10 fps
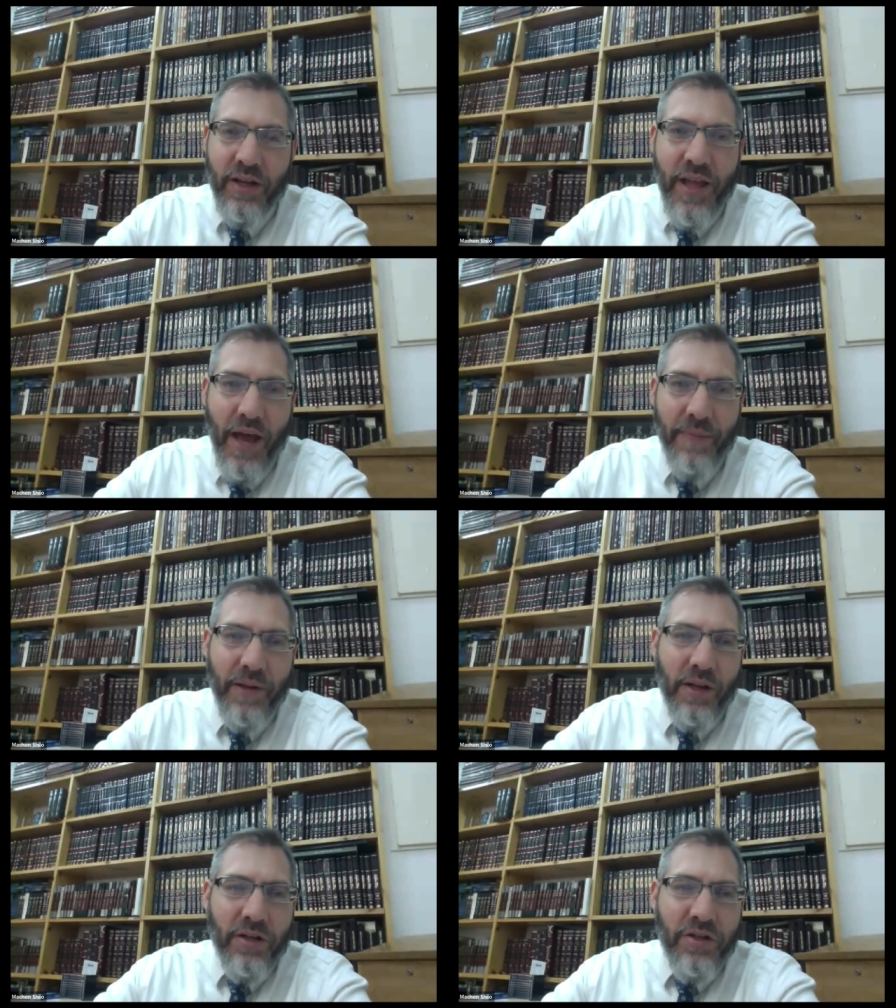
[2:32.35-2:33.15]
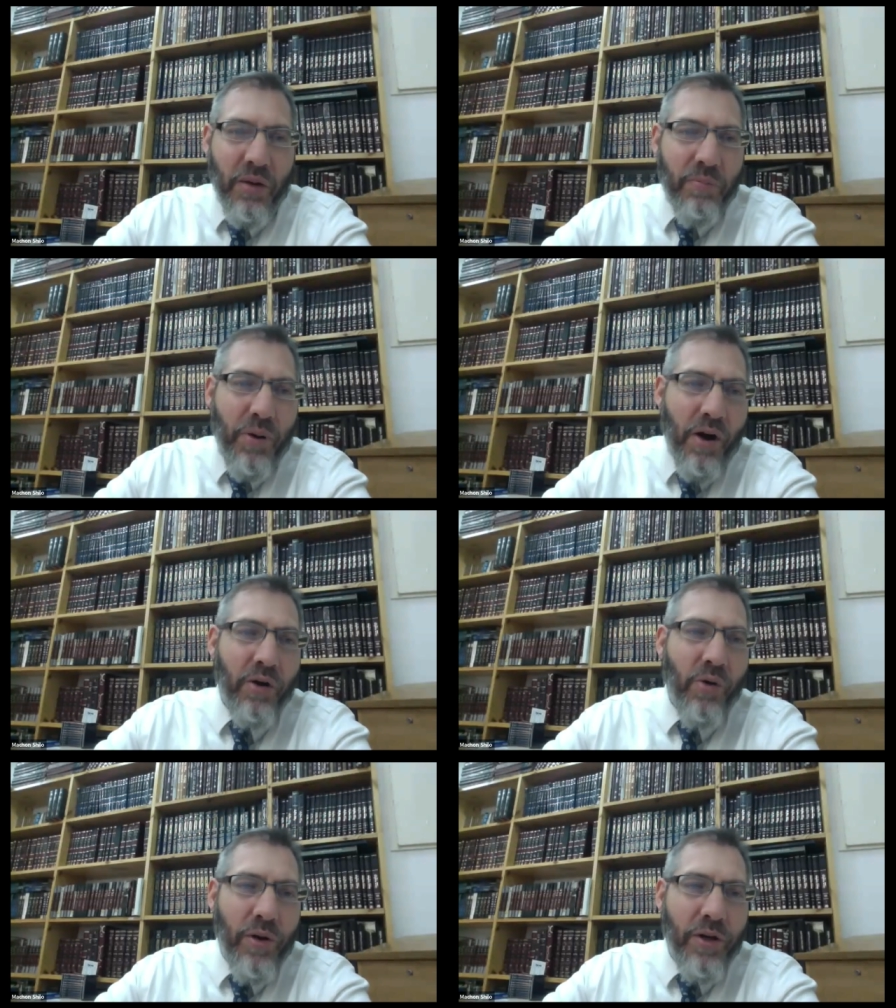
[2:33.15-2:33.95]
that
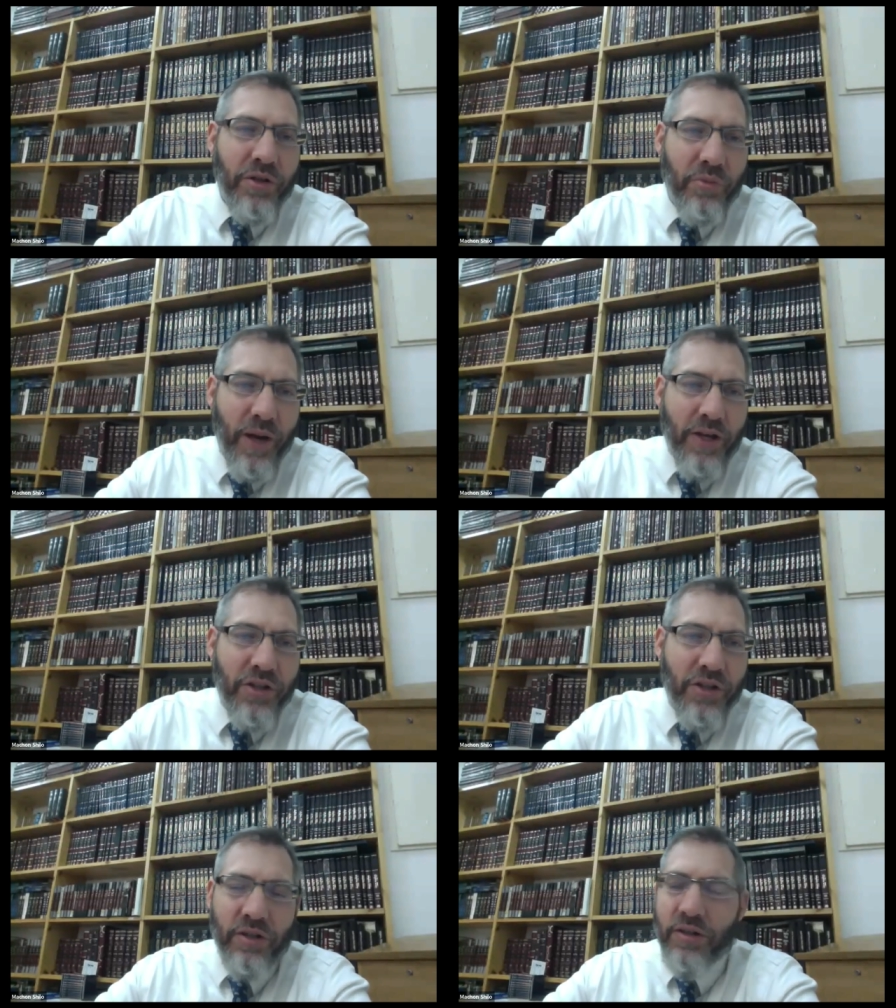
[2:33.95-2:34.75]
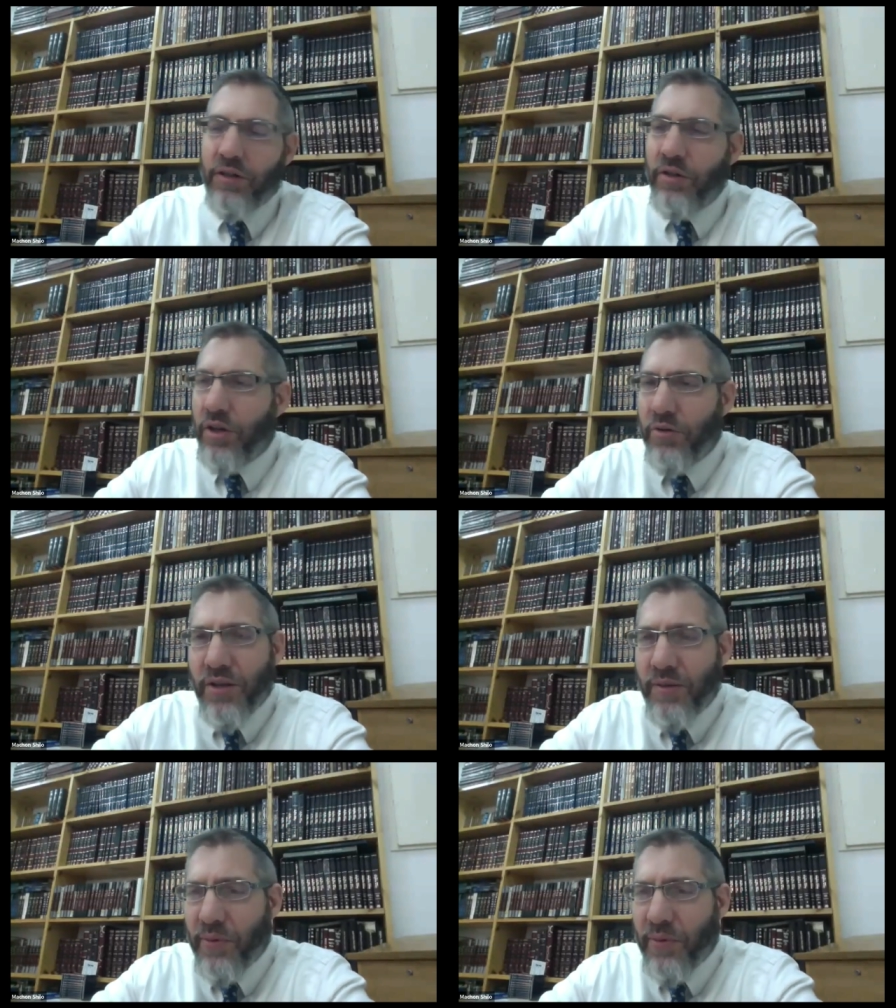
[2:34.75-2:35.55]
subpar oils and wicks, you can use
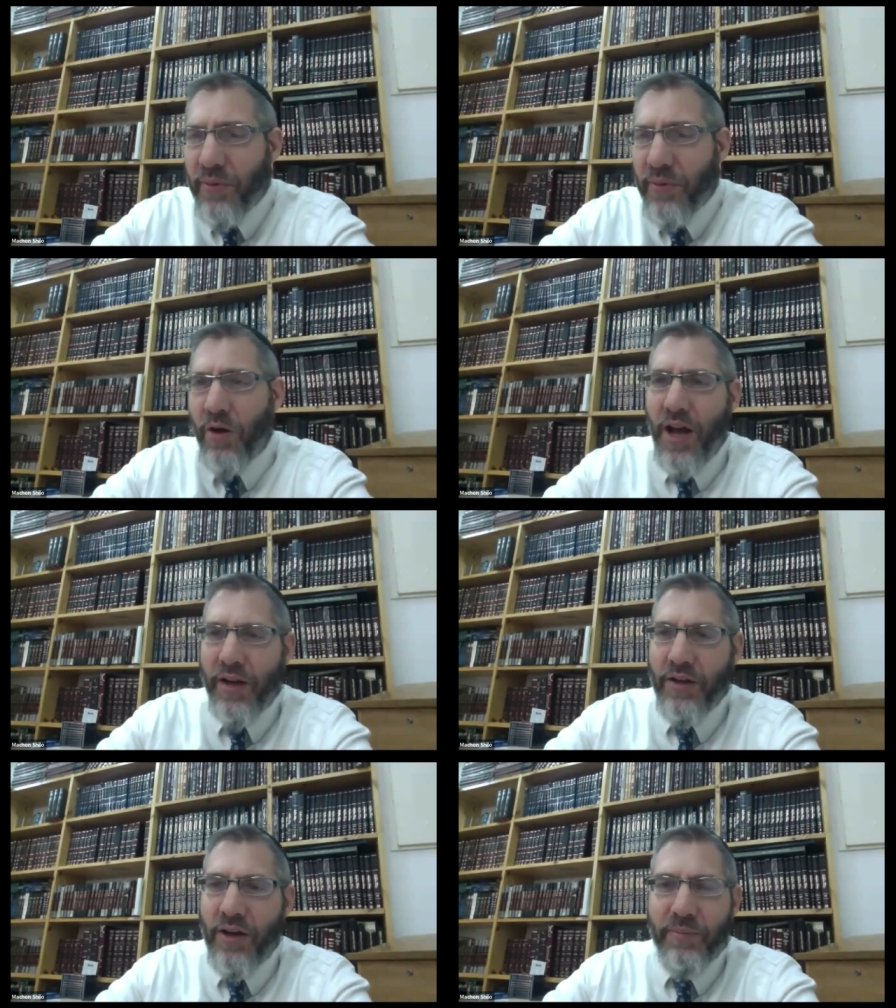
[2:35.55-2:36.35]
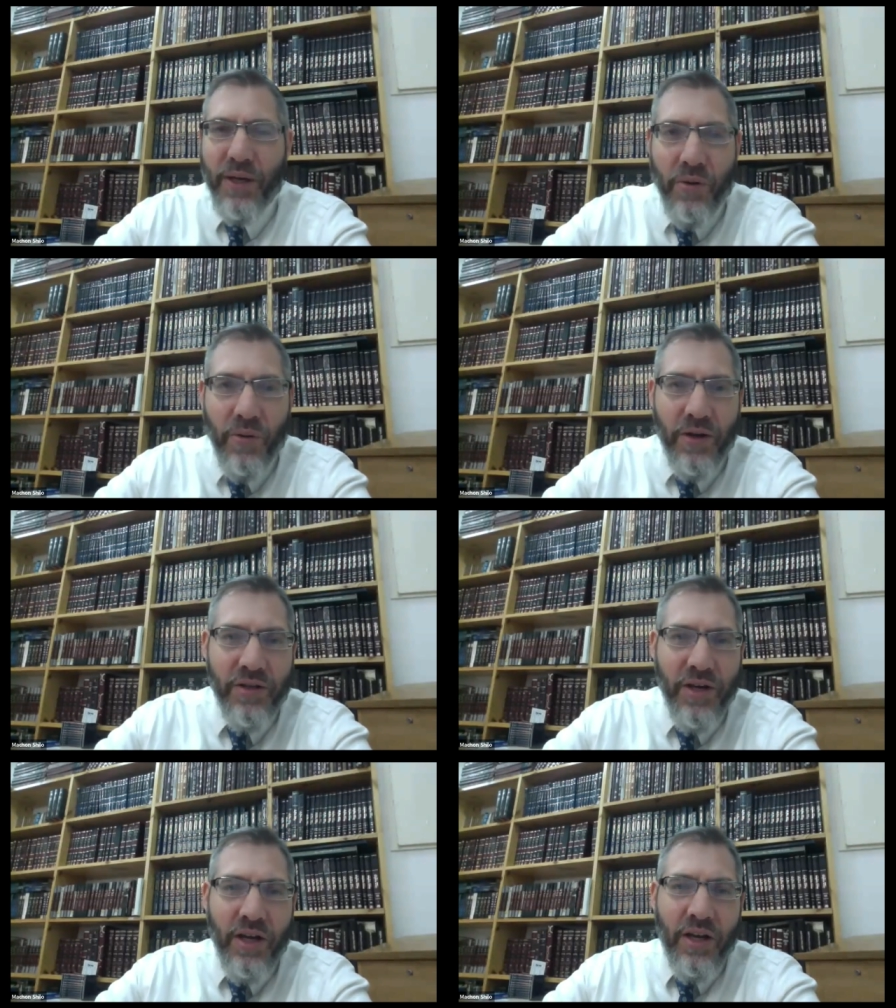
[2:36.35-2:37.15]
them all Hanukkah,
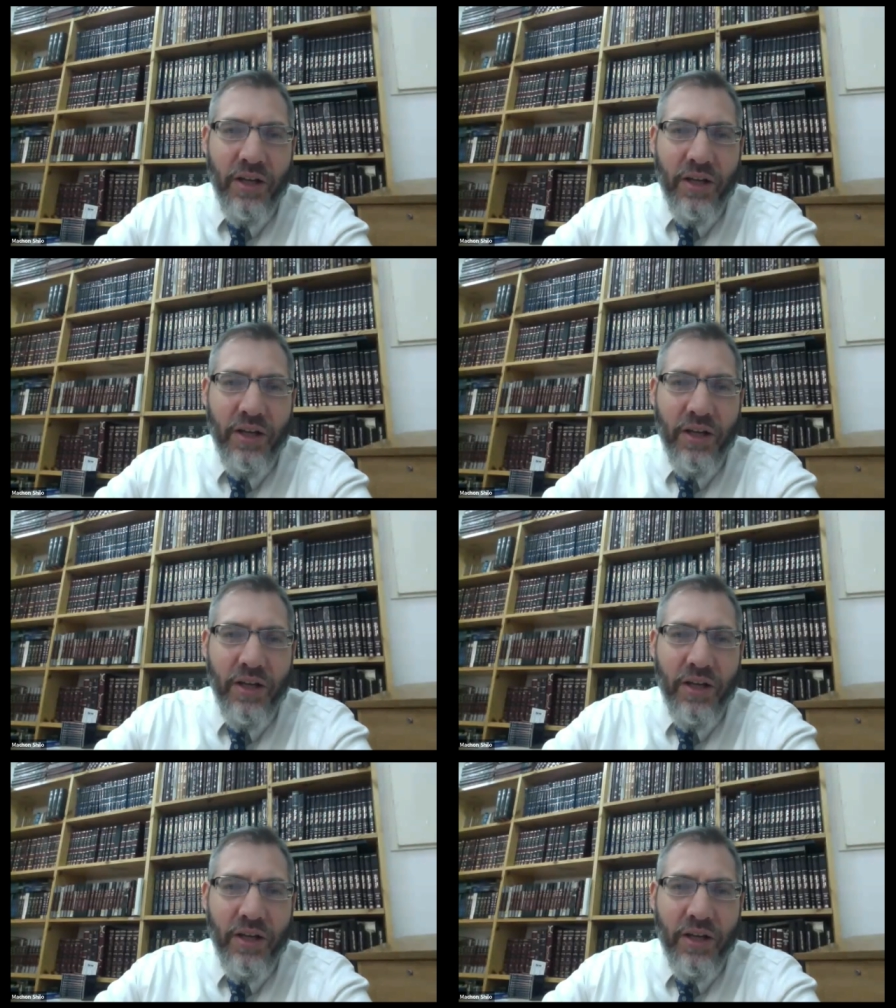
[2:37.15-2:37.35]
because